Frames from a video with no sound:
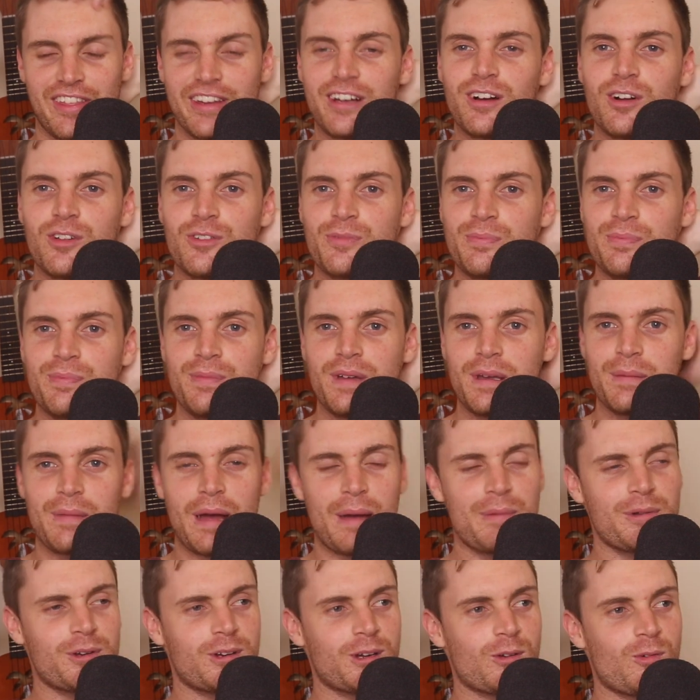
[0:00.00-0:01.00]
I'll be
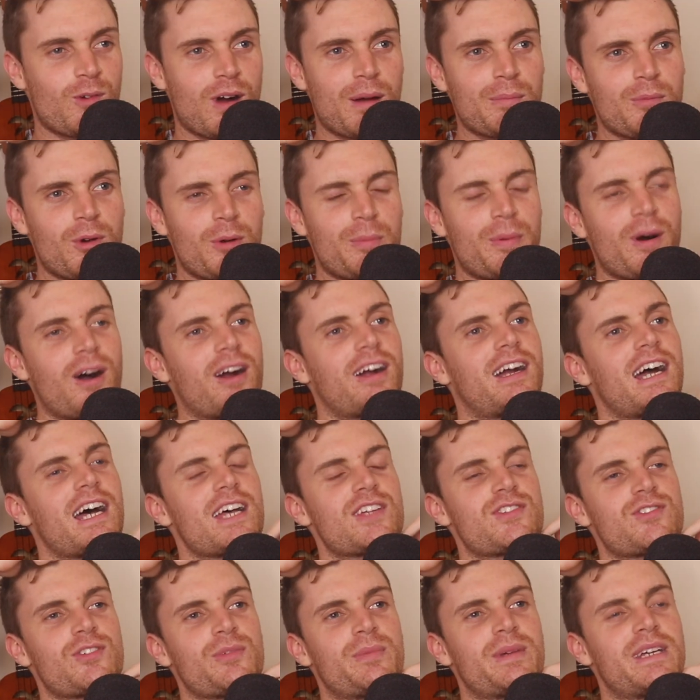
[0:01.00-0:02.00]
maybe doing one more
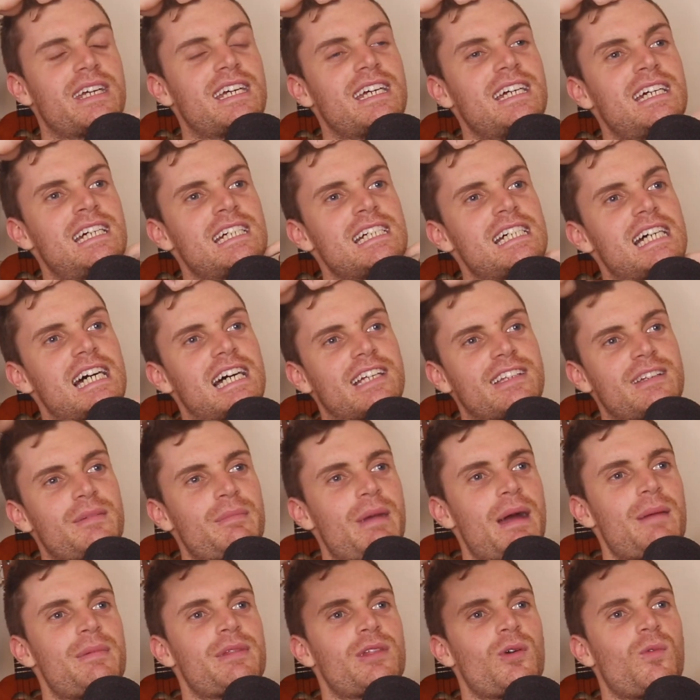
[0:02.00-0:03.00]
podcast from here, and then
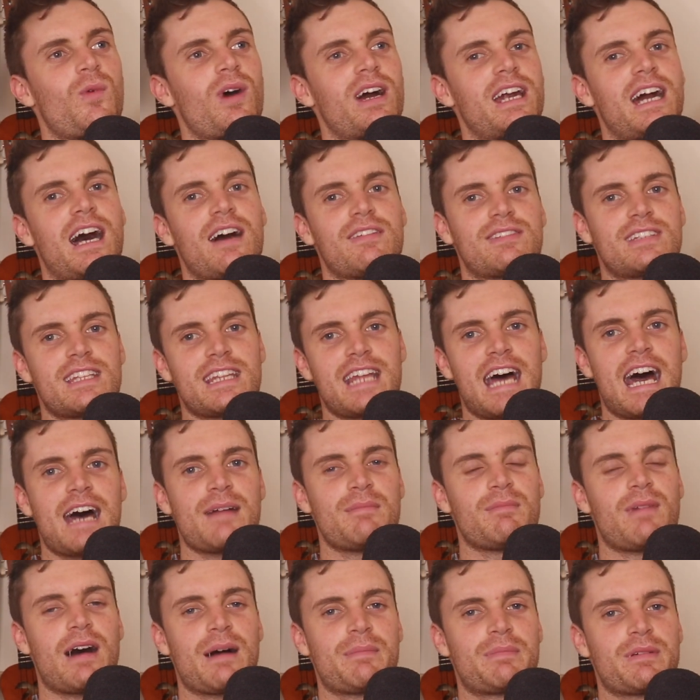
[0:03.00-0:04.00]
maybe the one after
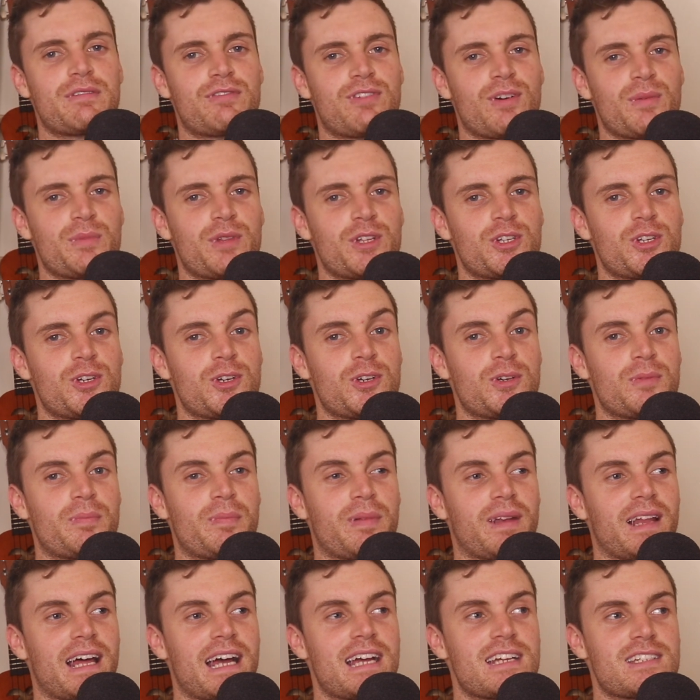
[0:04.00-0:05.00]
that might be from the new
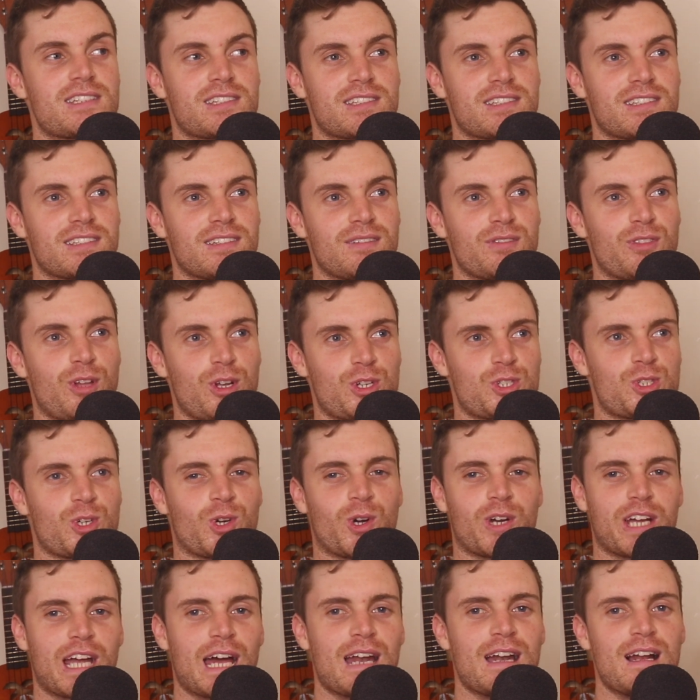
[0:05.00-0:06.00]
place. Not
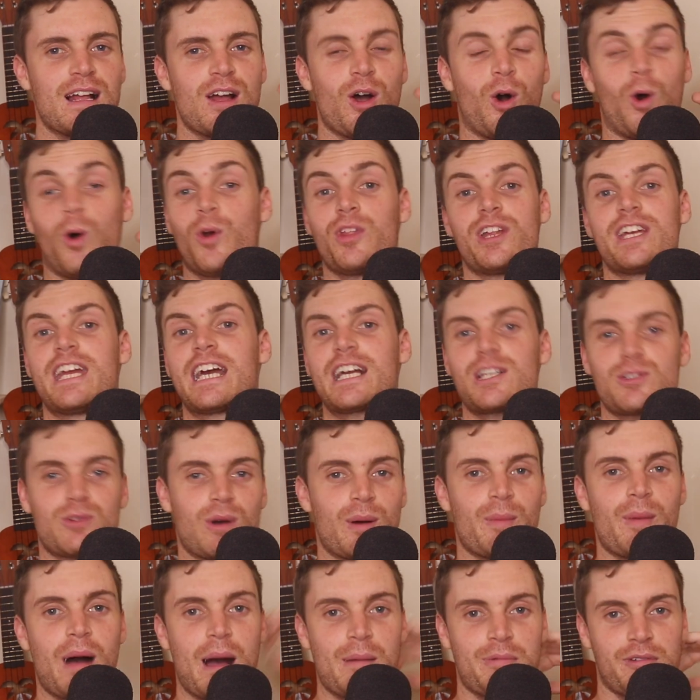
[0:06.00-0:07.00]
sure yet. Or the next
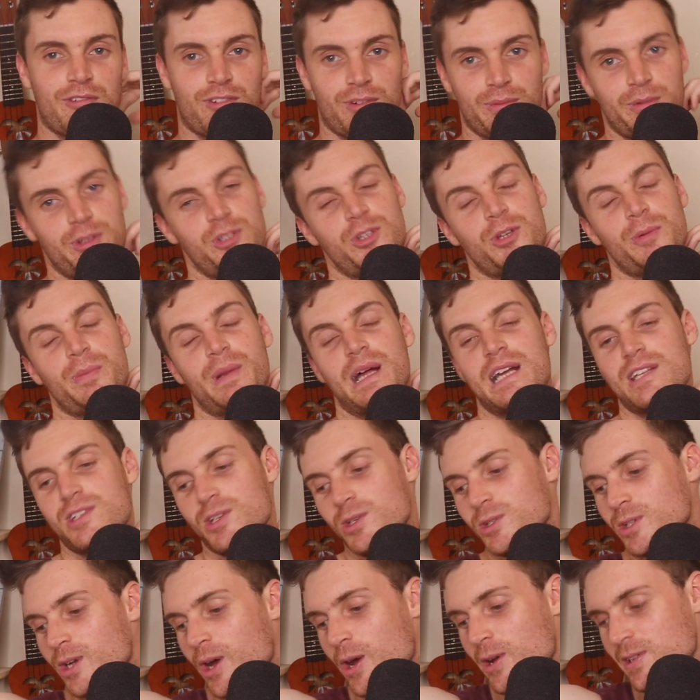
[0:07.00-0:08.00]
one might be from the new place.
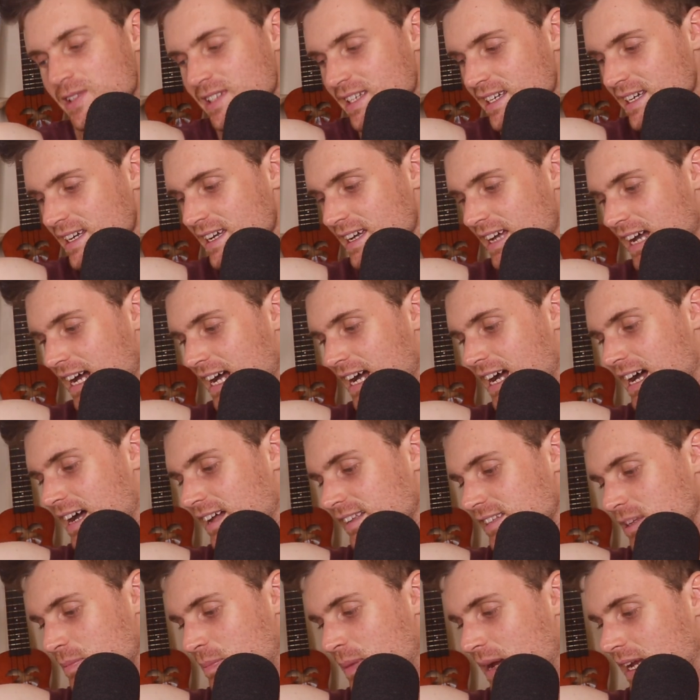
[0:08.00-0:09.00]
Who knows?
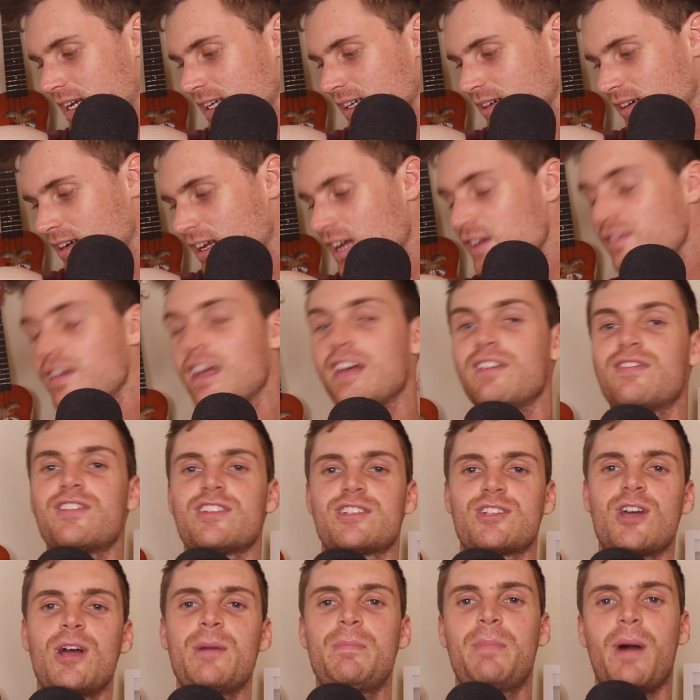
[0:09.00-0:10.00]
Depending on if
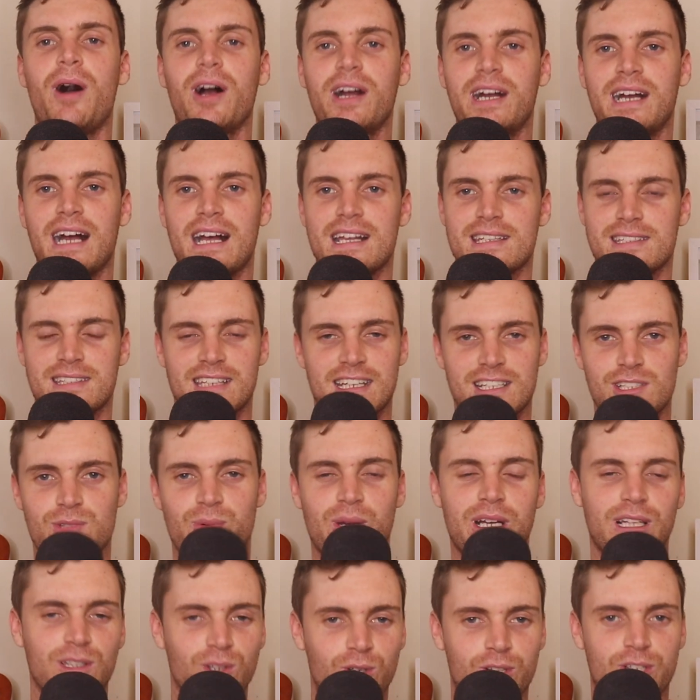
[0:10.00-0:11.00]
there's no podcast next
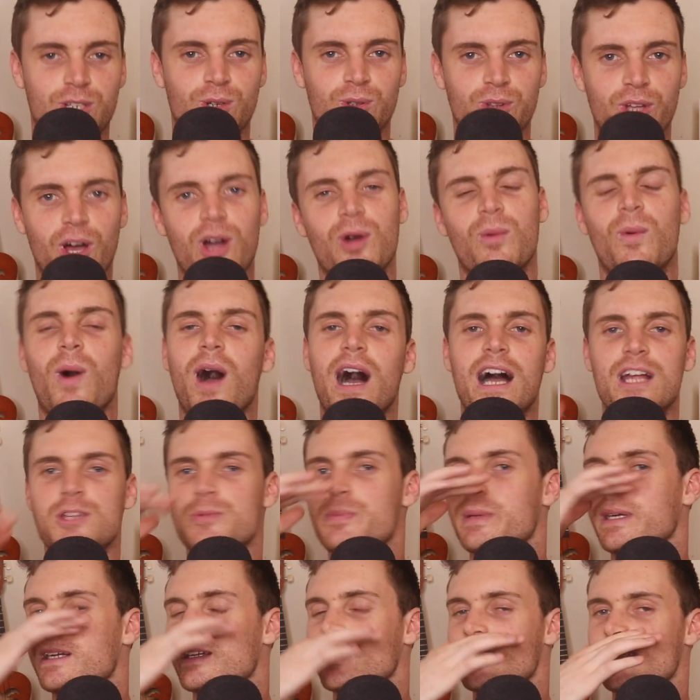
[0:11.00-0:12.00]
week, look, you'll know why. It's
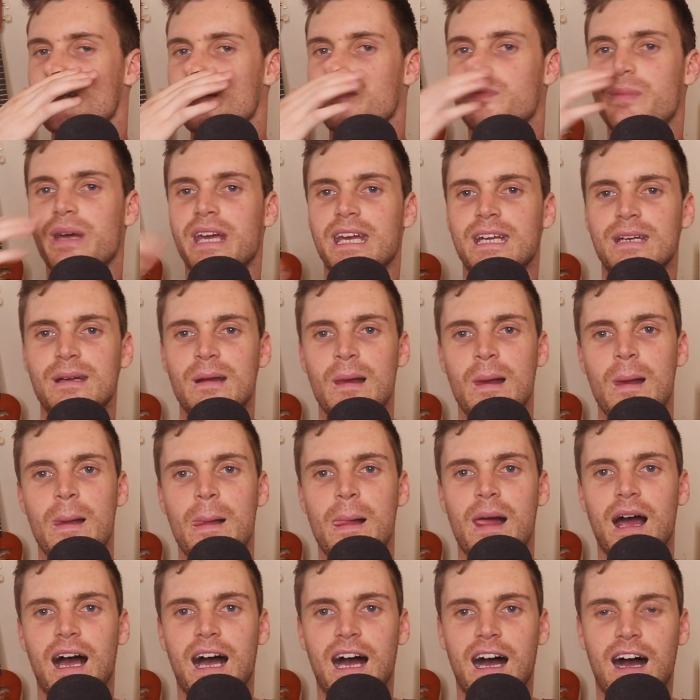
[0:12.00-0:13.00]
because I've been
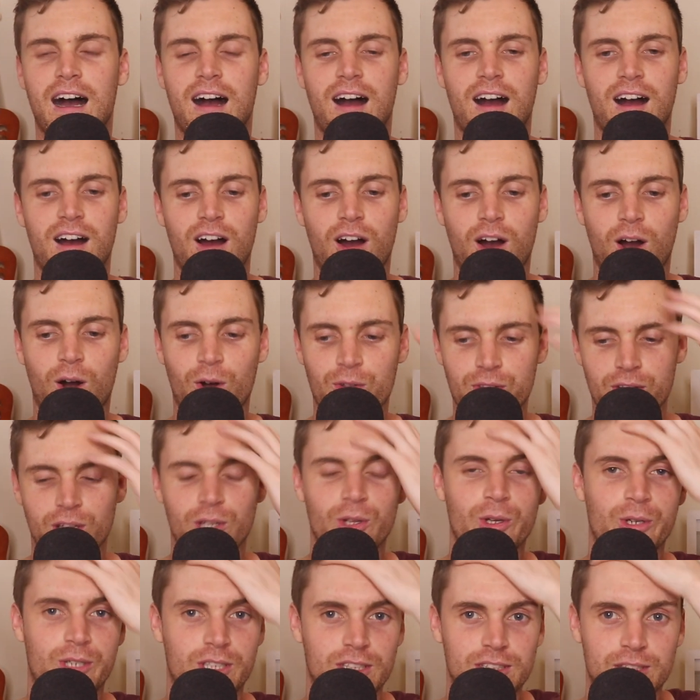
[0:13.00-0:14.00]
on the
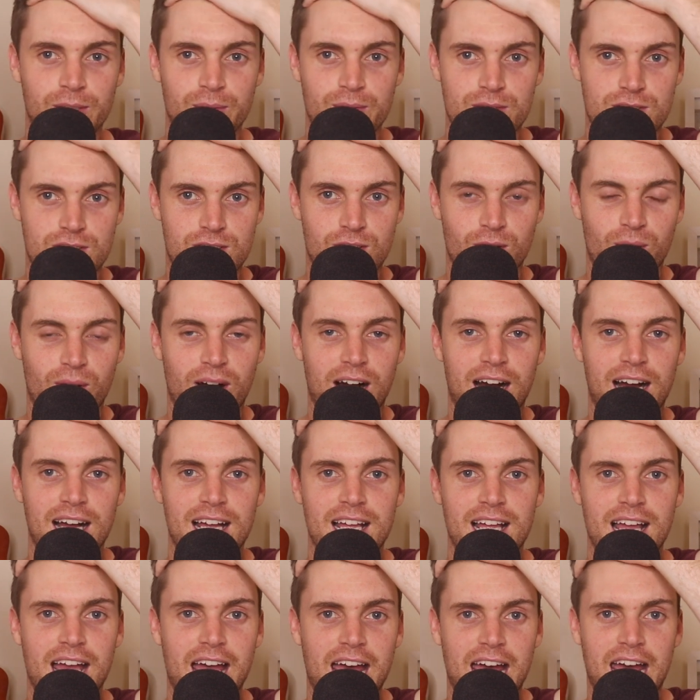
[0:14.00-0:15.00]
Luke and Lewis tour
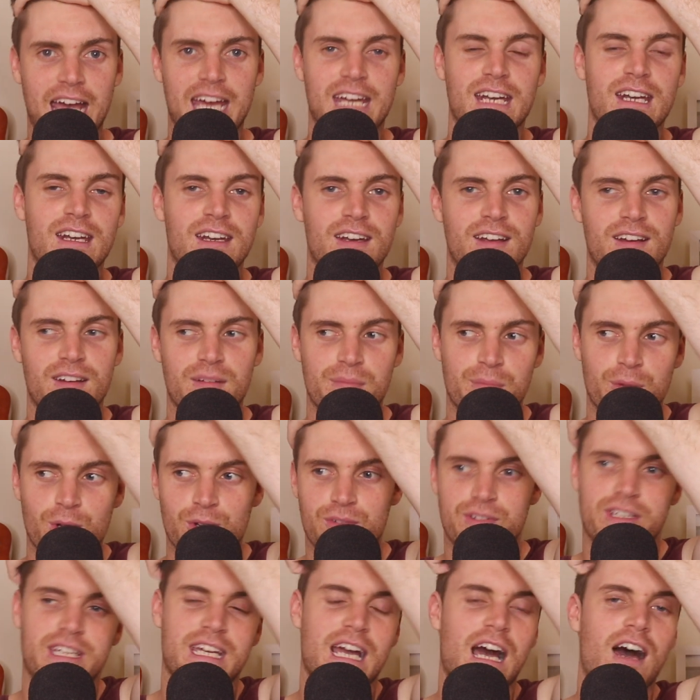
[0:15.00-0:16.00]
and
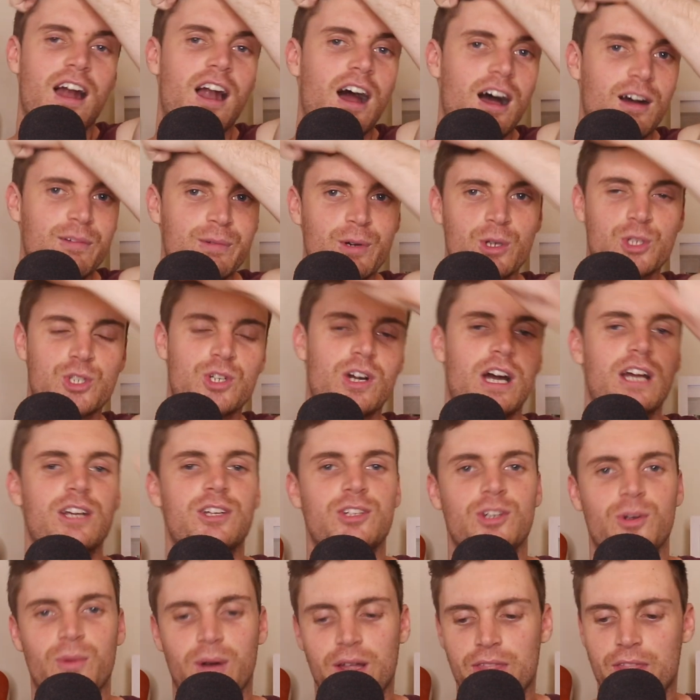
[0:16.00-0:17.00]
moving out. I will try and
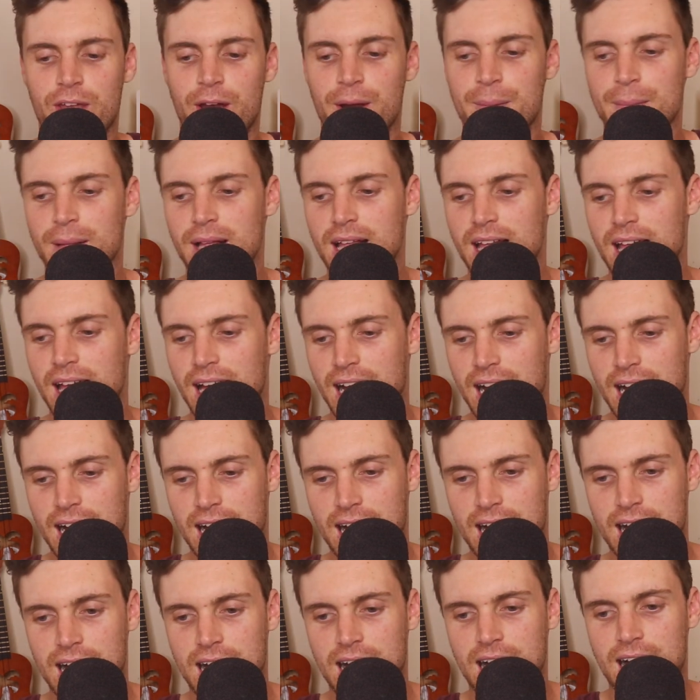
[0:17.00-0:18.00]
do one though.
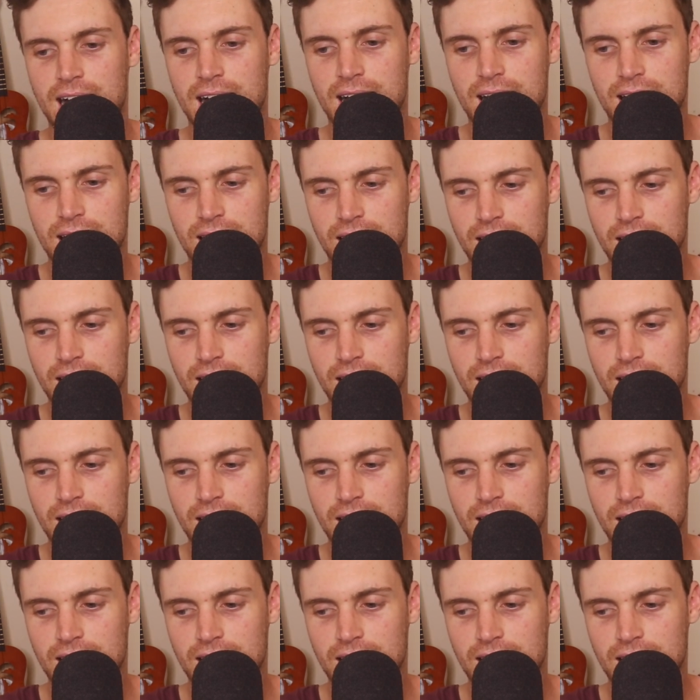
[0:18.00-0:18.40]
Other